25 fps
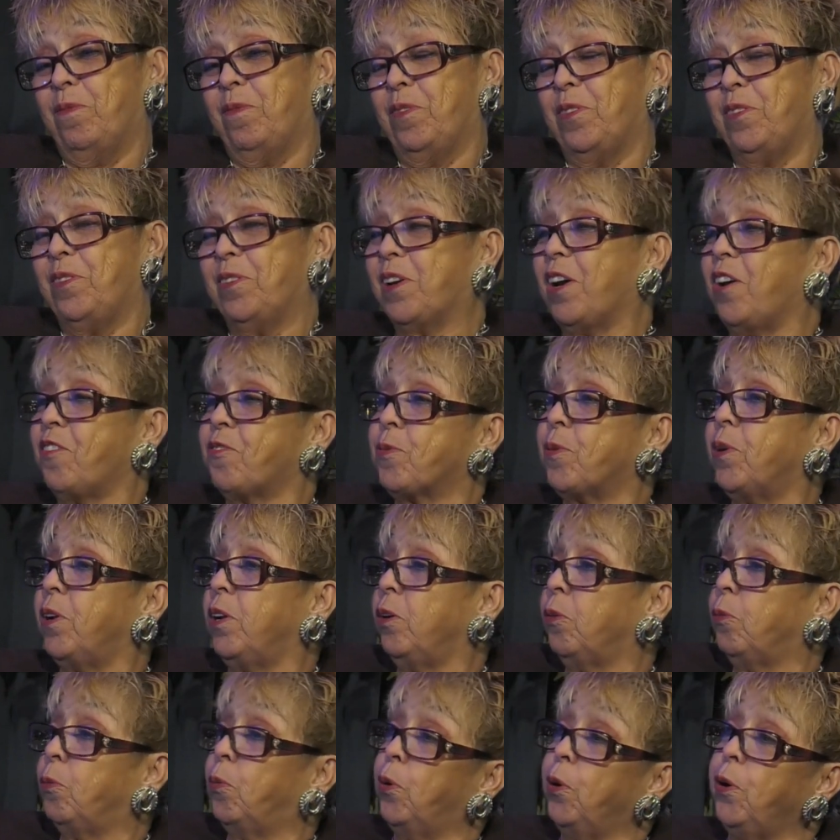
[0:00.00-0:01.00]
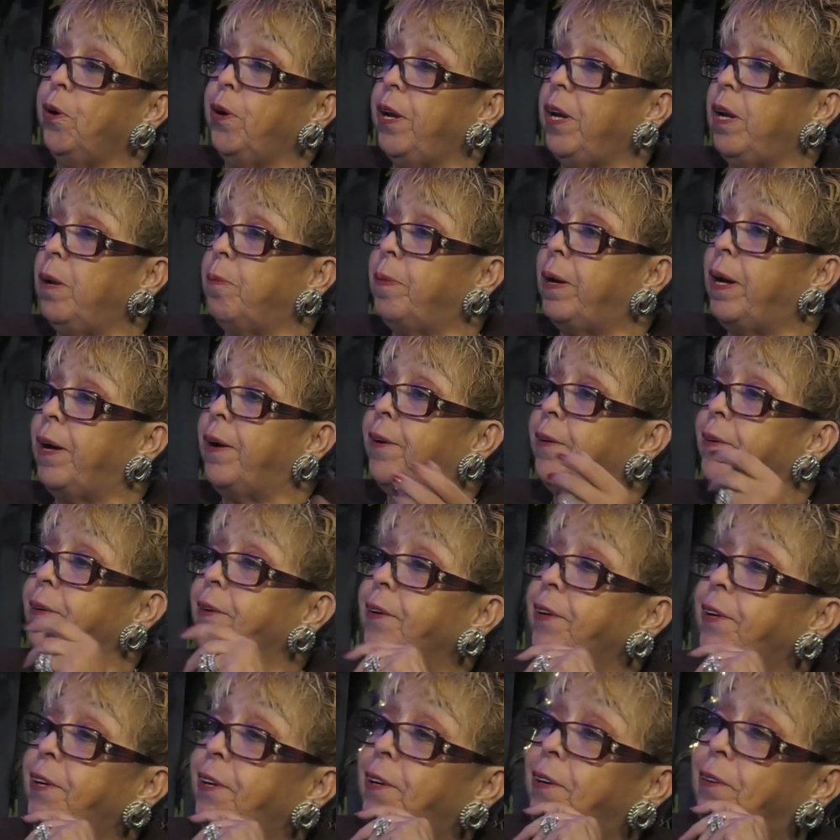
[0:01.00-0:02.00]
you guys were a little worried about,
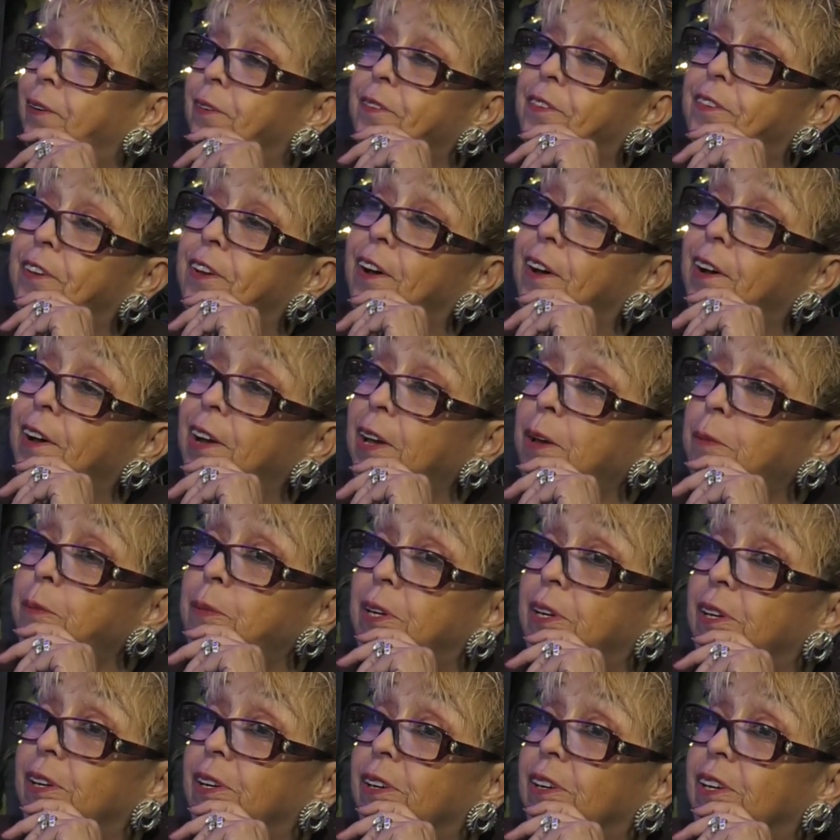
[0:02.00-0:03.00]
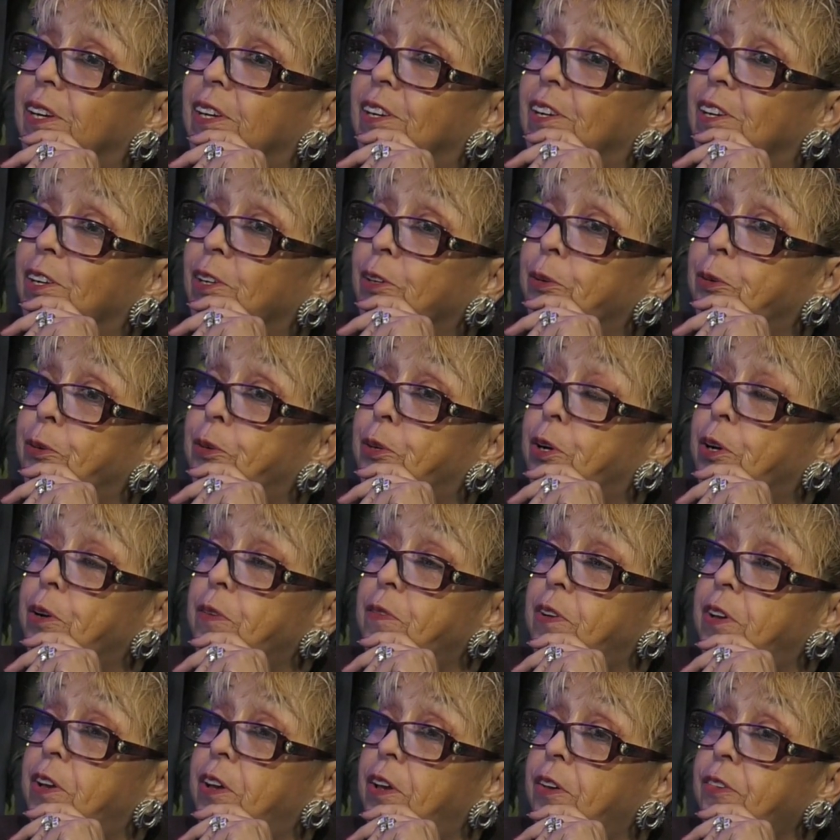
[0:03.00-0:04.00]
time and a little
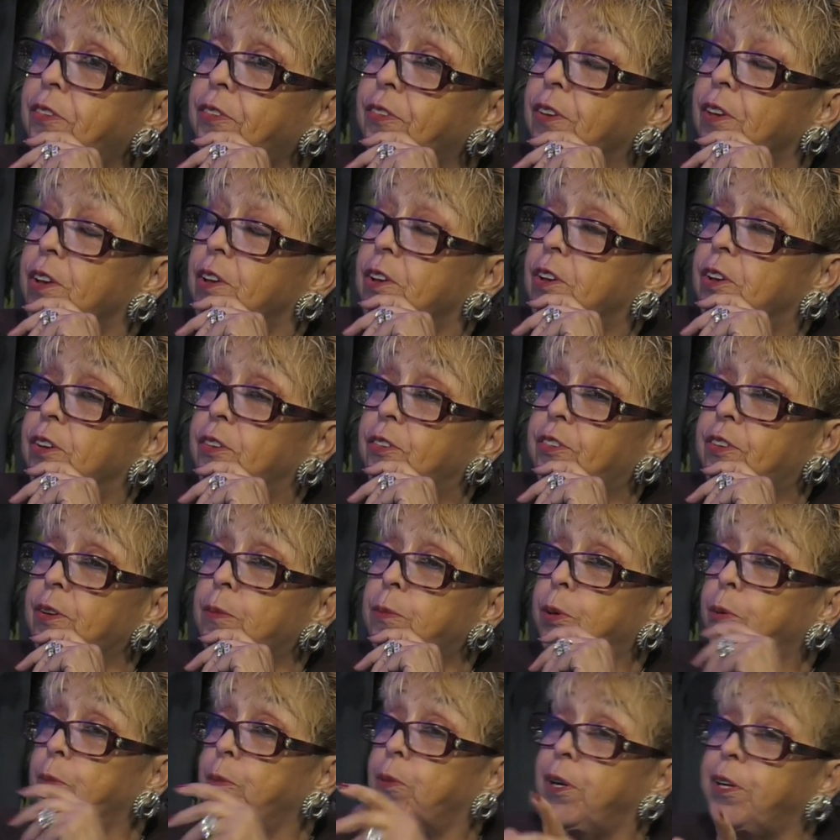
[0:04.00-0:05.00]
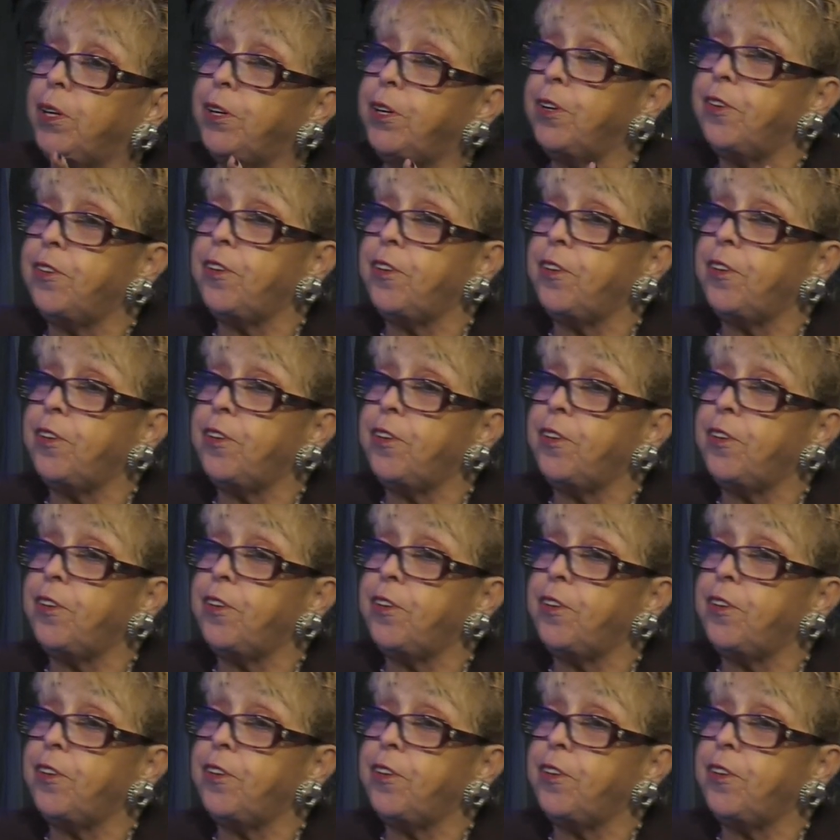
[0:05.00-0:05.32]
nervous. Someone wanted a